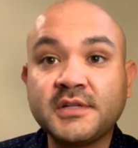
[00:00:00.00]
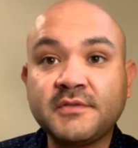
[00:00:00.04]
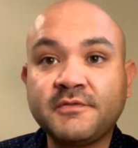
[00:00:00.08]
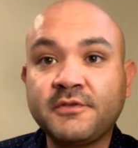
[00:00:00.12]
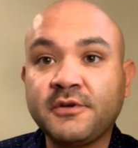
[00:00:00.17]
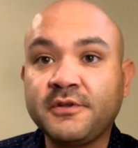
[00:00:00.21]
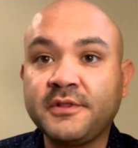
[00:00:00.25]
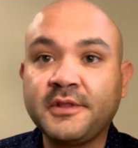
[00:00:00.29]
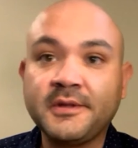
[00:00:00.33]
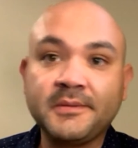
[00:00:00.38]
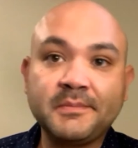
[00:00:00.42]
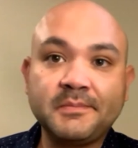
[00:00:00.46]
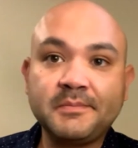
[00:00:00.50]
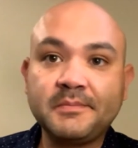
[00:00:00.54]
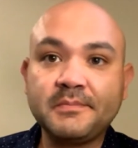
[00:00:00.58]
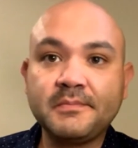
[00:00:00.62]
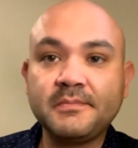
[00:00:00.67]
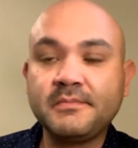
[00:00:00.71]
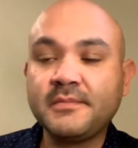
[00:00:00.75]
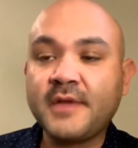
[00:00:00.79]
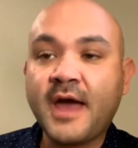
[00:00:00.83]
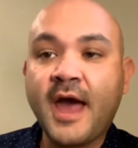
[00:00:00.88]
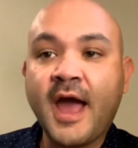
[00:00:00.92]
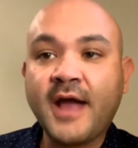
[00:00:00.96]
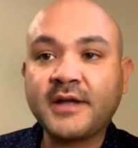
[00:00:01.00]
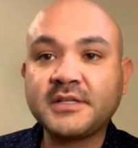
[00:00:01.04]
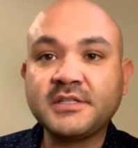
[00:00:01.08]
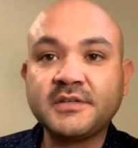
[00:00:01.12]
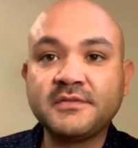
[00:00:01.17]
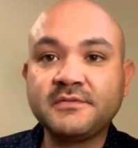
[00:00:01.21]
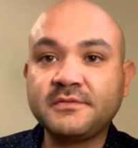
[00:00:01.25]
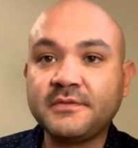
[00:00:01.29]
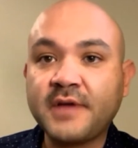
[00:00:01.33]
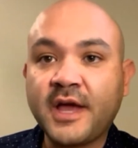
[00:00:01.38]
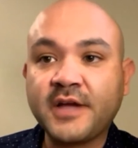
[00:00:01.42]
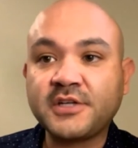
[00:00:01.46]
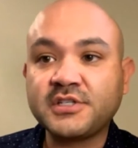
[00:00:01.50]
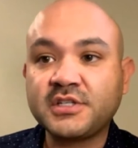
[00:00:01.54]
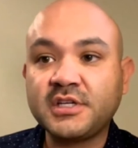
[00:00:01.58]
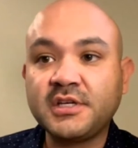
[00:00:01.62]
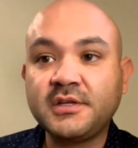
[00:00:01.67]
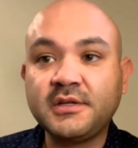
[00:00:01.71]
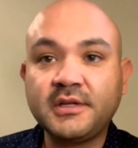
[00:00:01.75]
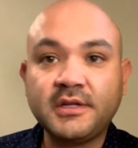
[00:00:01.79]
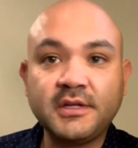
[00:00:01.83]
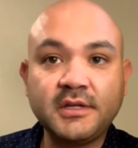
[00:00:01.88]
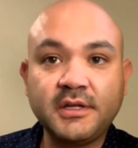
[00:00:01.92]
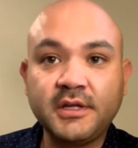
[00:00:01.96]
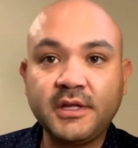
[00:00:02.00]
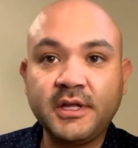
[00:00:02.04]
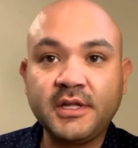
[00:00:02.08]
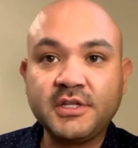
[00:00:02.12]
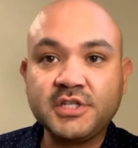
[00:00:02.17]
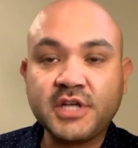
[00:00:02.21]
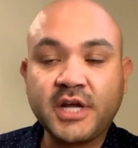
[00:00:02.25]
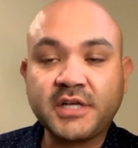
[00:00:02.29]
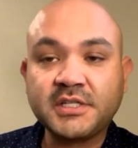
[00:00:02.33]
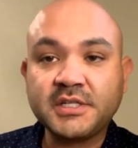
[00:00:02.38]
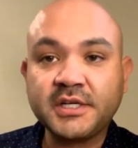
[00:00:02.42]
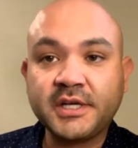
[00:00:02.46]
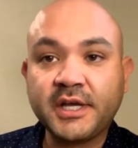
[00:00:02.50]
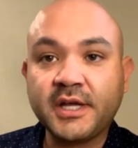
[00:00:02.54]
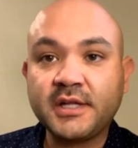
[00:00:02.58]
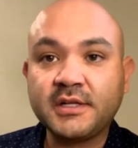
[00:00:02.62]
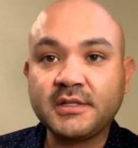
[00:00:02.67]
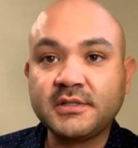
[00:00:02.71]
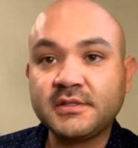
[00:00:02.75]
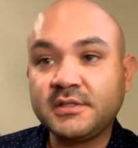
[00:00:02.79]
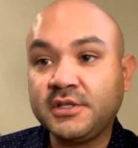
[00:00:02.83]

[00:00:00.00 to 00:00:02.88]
for the act of actually injecting it,